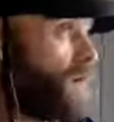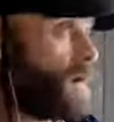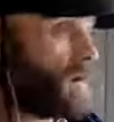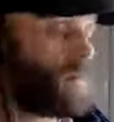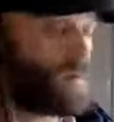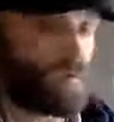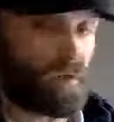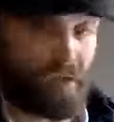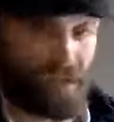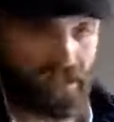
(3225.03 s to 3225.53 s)
I
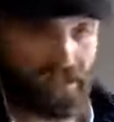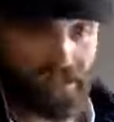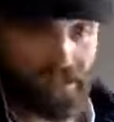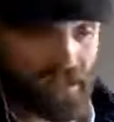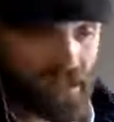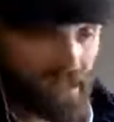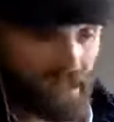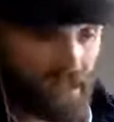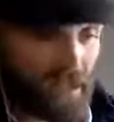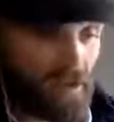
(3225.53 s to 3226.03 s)
won't get into
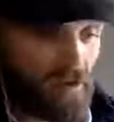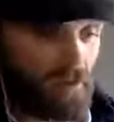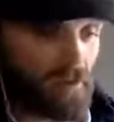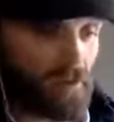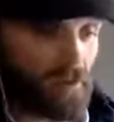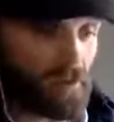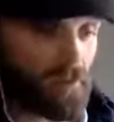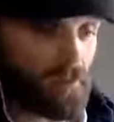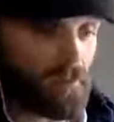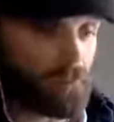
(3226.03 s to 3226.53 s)
that now
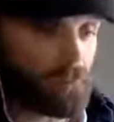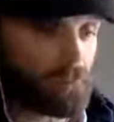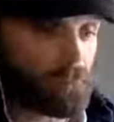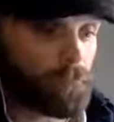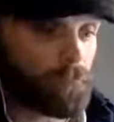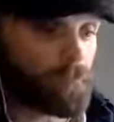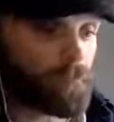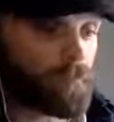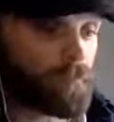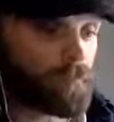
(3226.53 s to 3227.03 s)

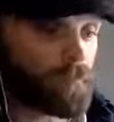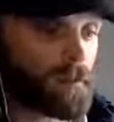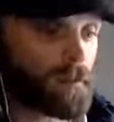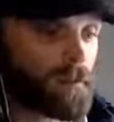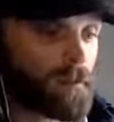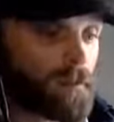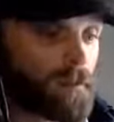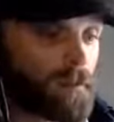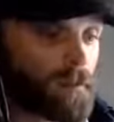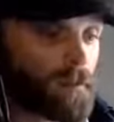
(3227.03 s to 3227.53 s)

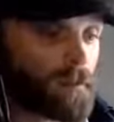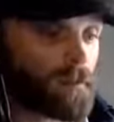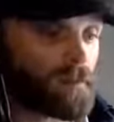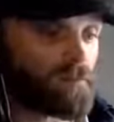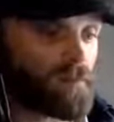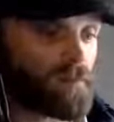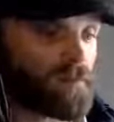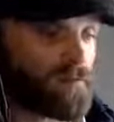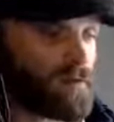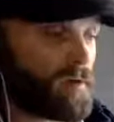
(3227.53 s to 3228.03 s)

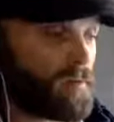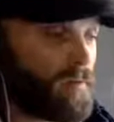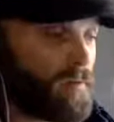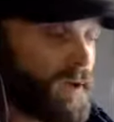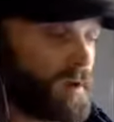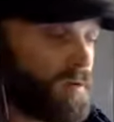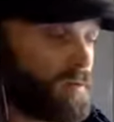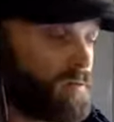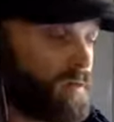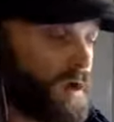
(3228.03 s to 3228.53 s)
because my three
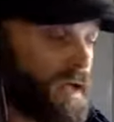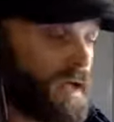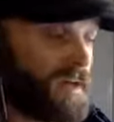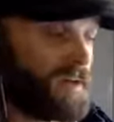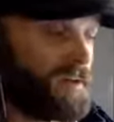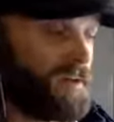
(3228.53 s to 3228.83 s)
pound brain